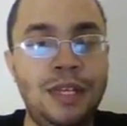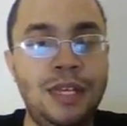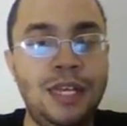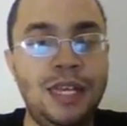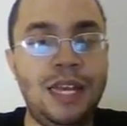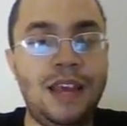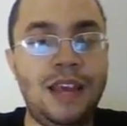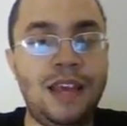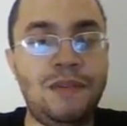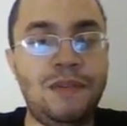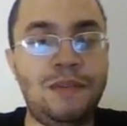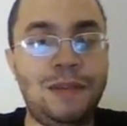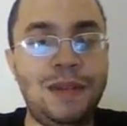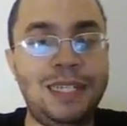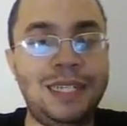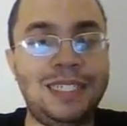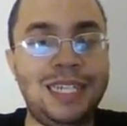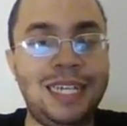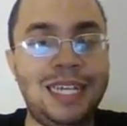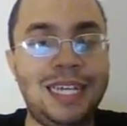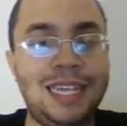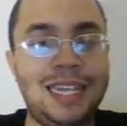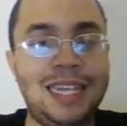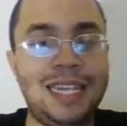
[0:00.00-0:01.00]
If he plays
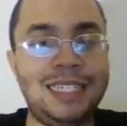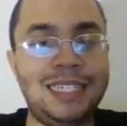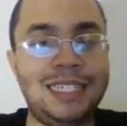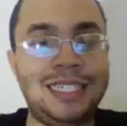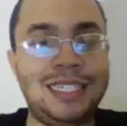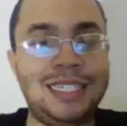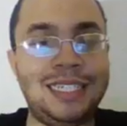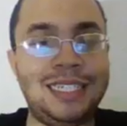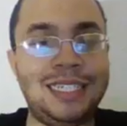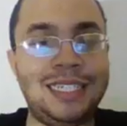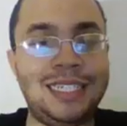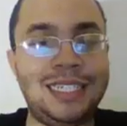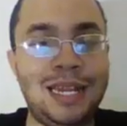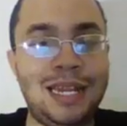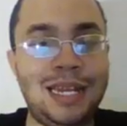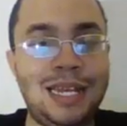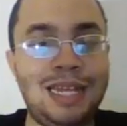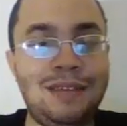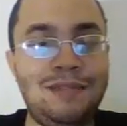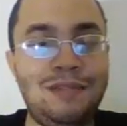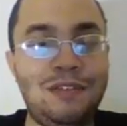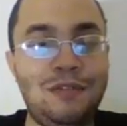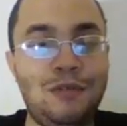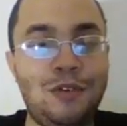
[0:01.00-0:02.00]
like this, I may not
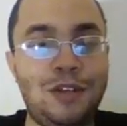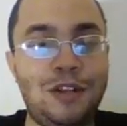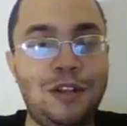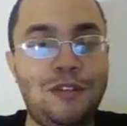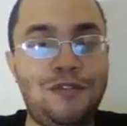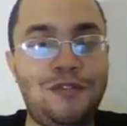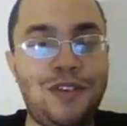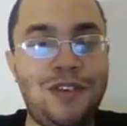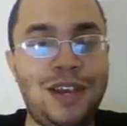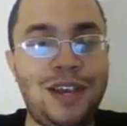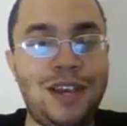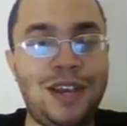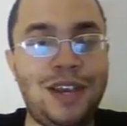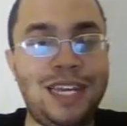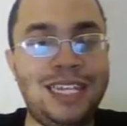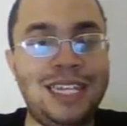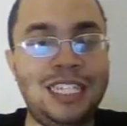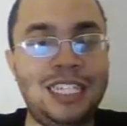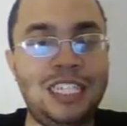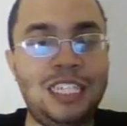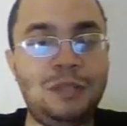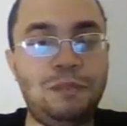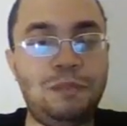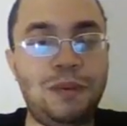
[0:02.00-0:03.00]
even want to fight
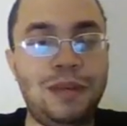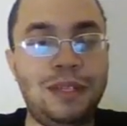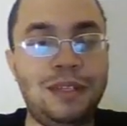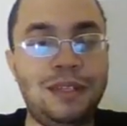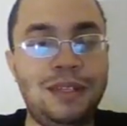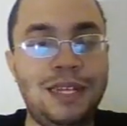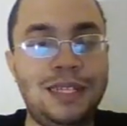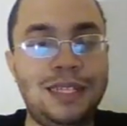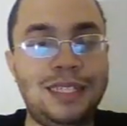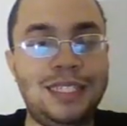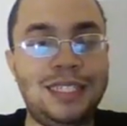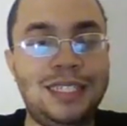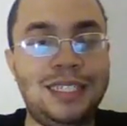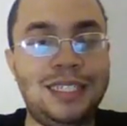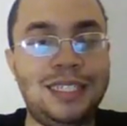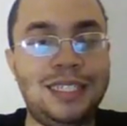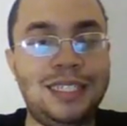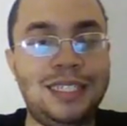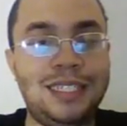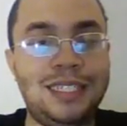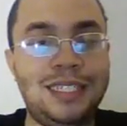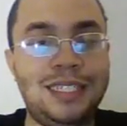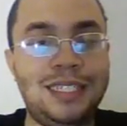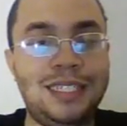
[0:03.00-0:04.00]
this, but at the same
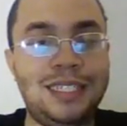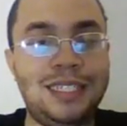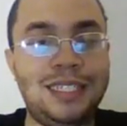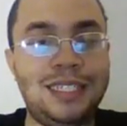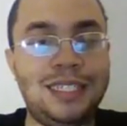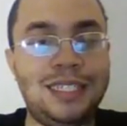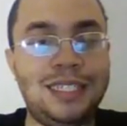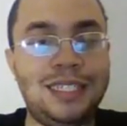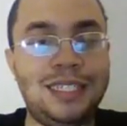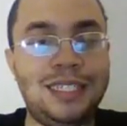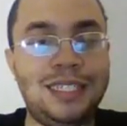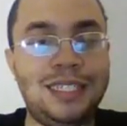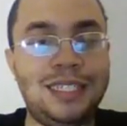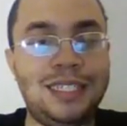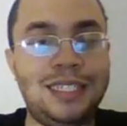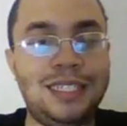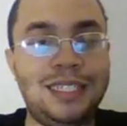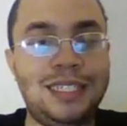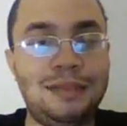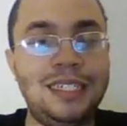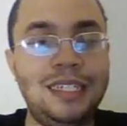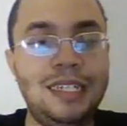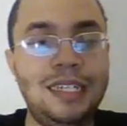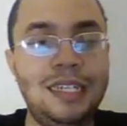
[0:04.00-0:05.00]
time, if he cuts,
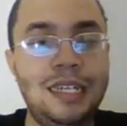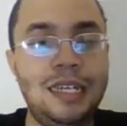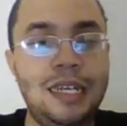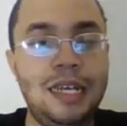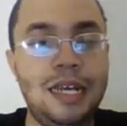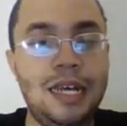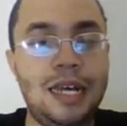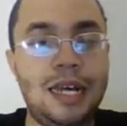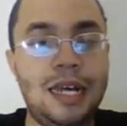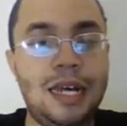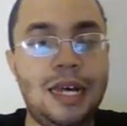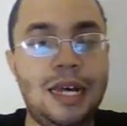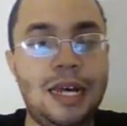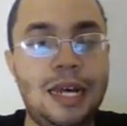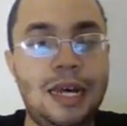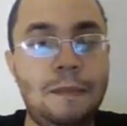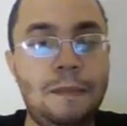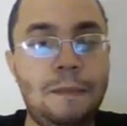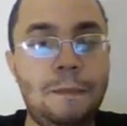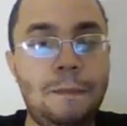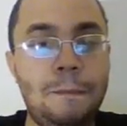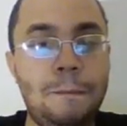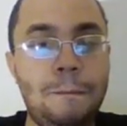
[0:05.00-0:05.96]
but